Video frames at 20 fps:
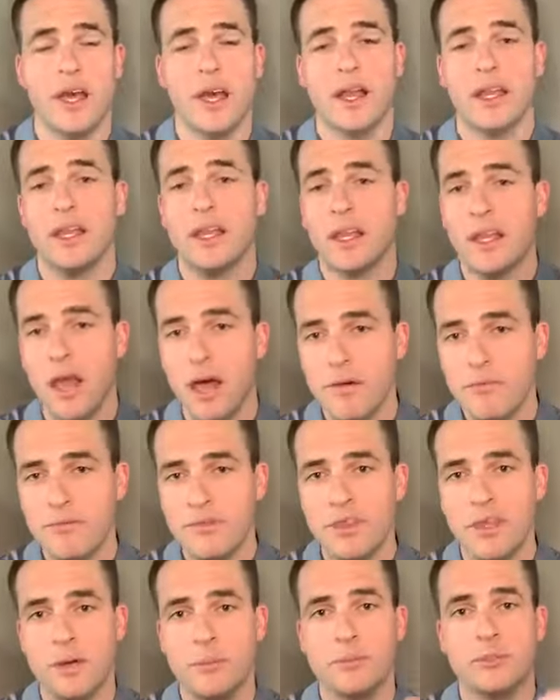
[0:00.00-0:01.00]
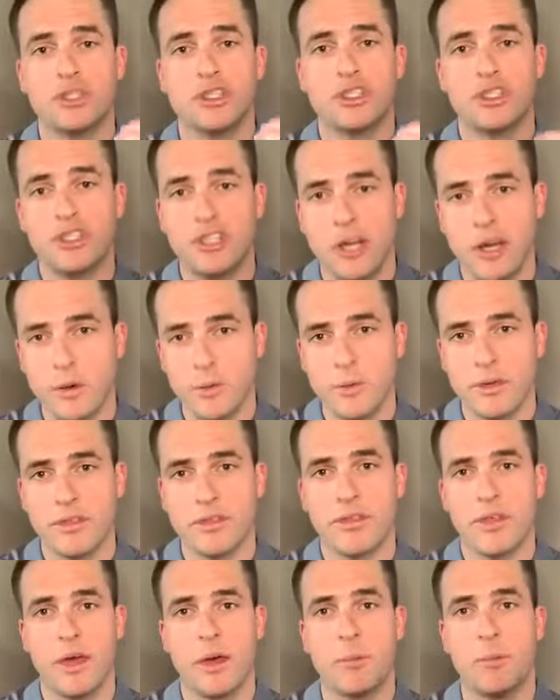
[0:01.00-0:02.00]
Love them, share with
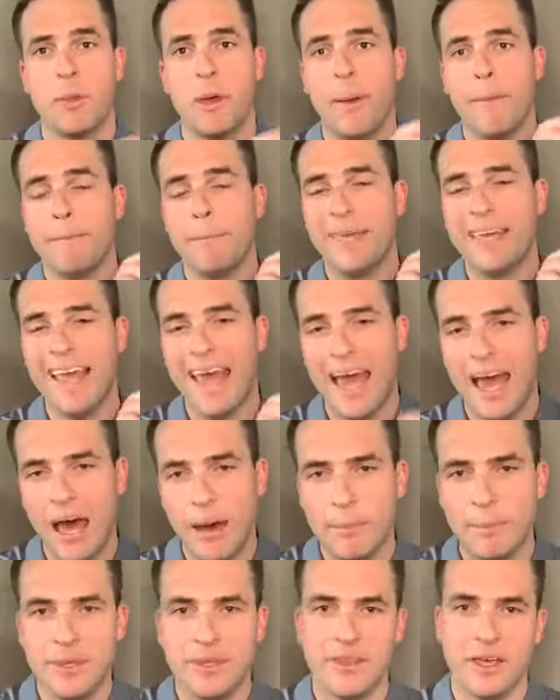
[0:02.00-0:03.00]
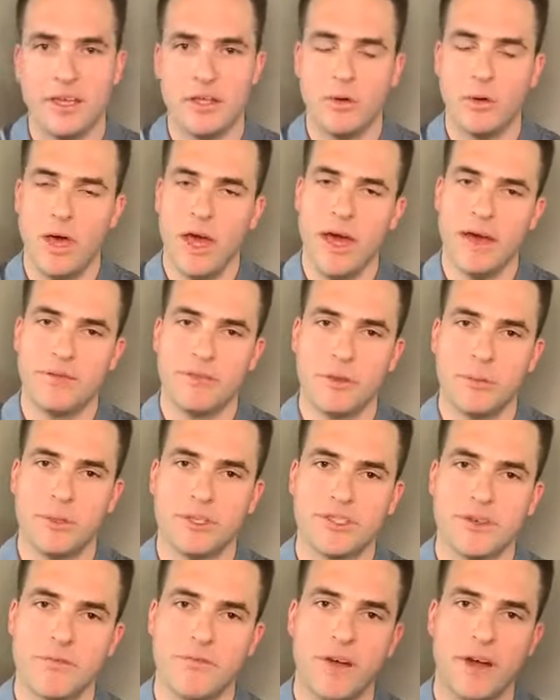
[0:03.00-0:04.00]
them, be happy that you have them
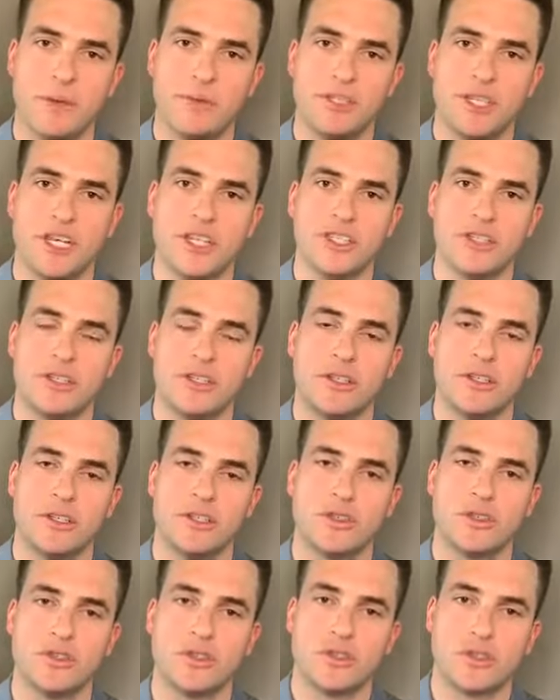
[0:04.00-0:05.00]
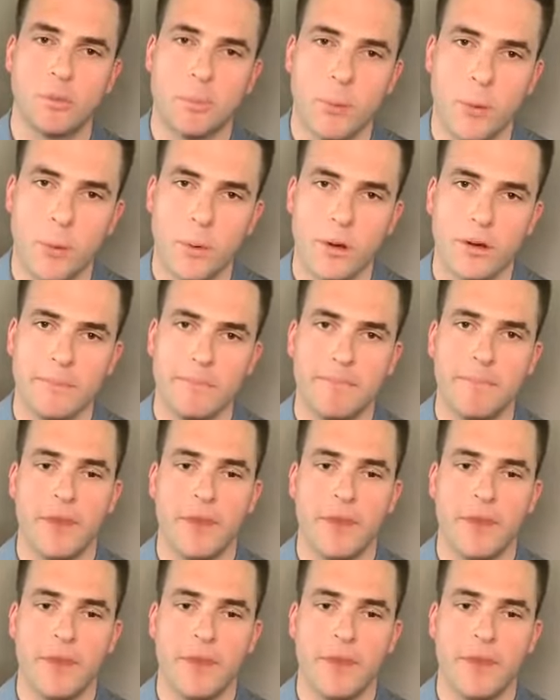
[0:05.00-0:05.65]
as a foundation and as a support.